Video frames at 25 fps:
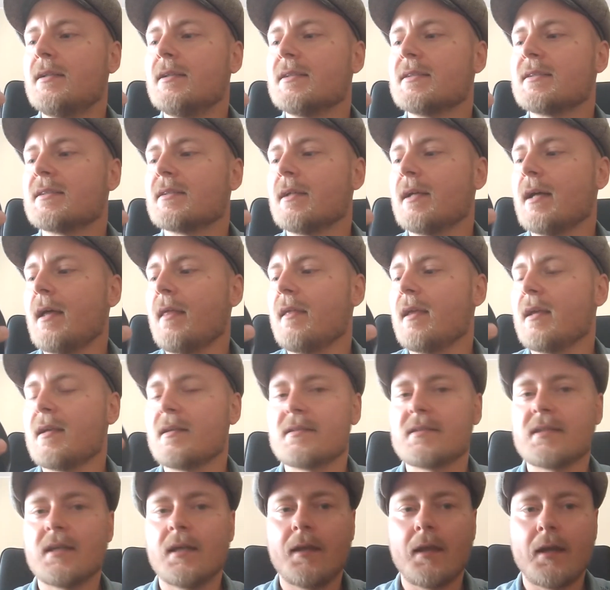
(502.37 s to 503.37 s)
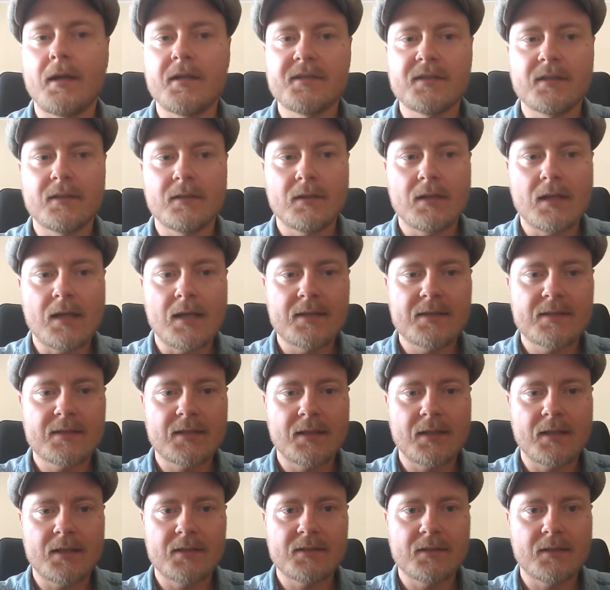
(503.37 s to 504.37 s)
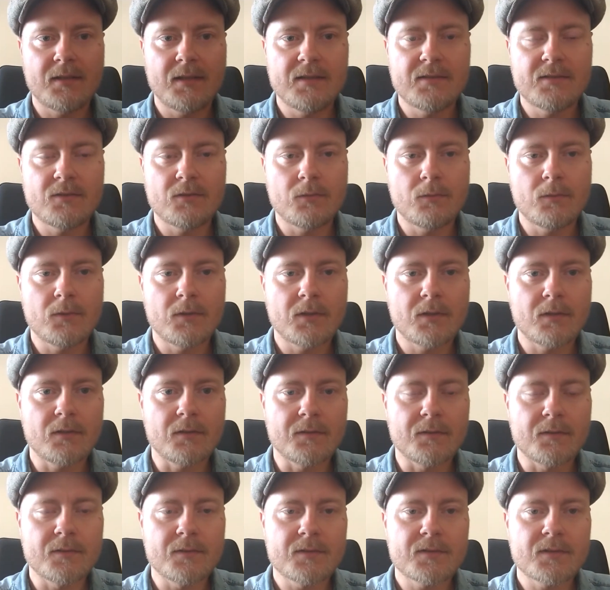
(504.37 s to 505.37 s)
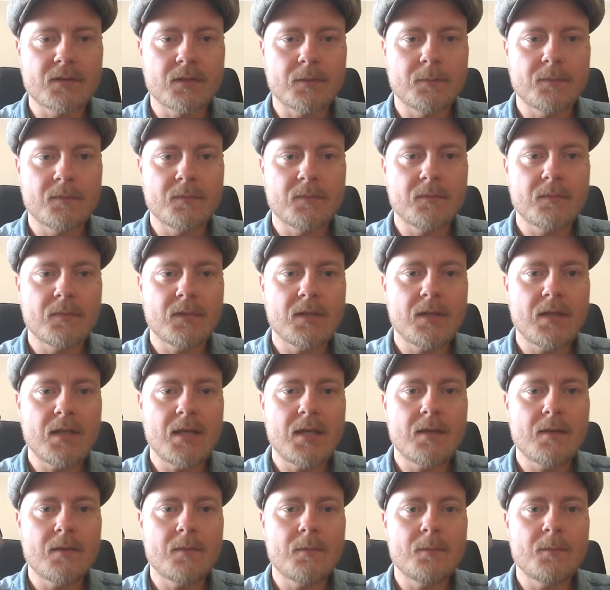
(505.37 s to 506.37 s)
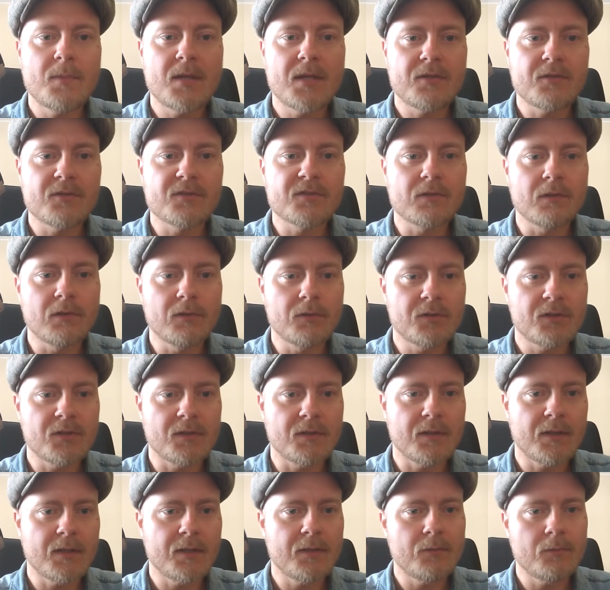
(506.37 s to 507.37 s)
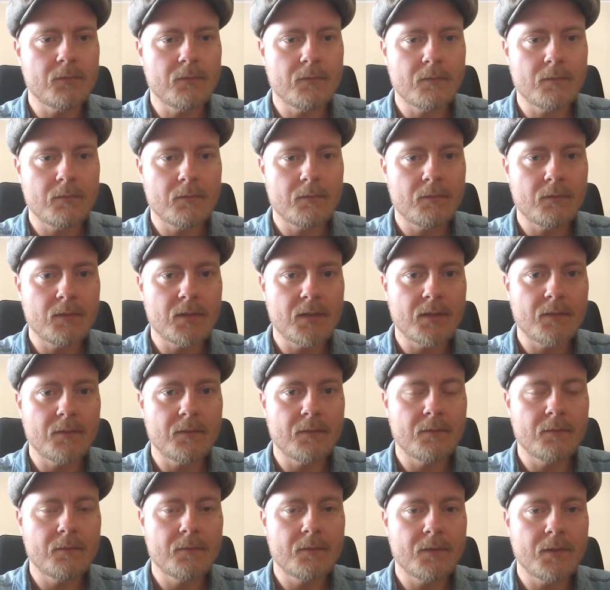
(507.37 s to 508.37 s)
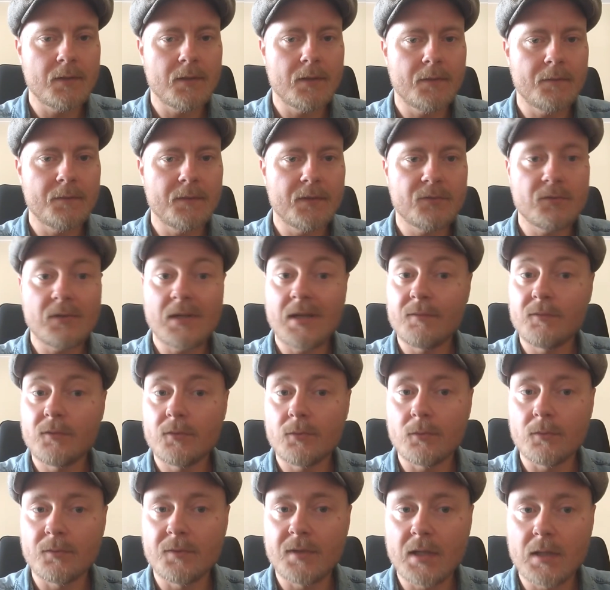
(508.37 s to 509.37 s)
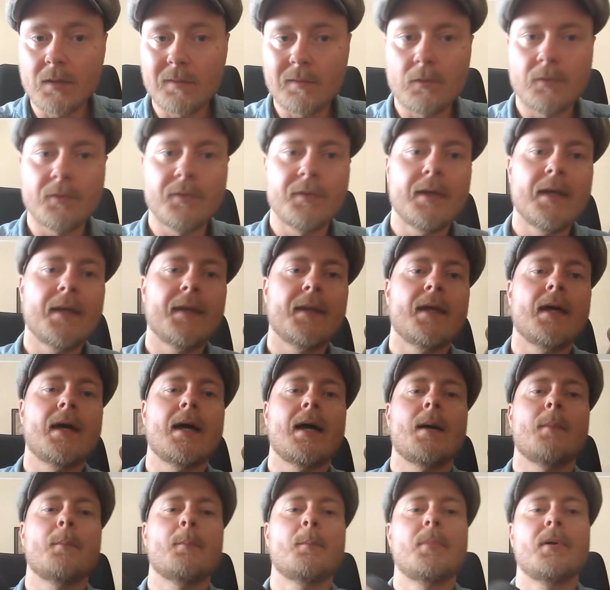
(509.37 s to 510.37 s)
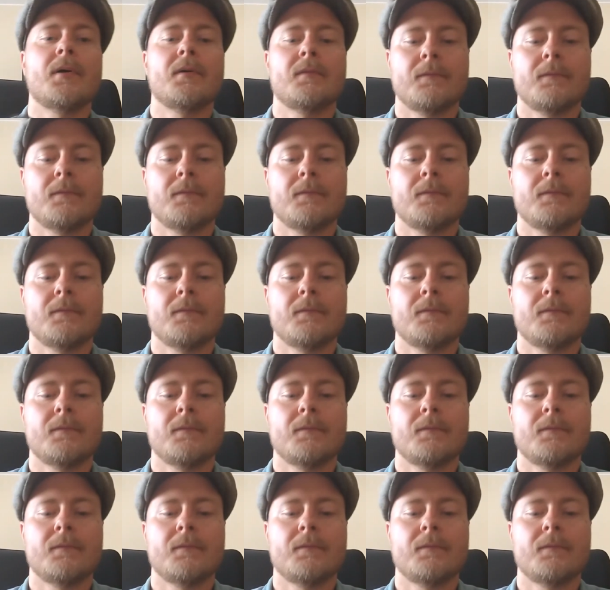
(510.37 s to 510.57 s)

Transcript: So I think Sennheiser needs to work on some better solution than that you have to download an app